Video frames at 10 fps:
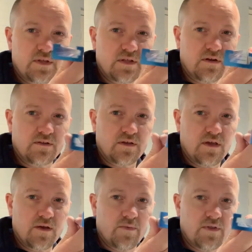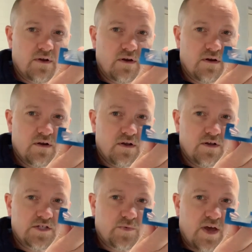That on the camera there.
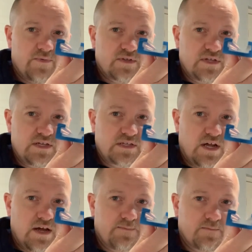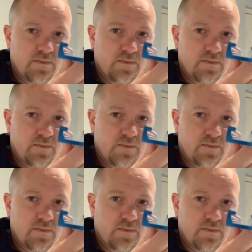So we have this T-slot.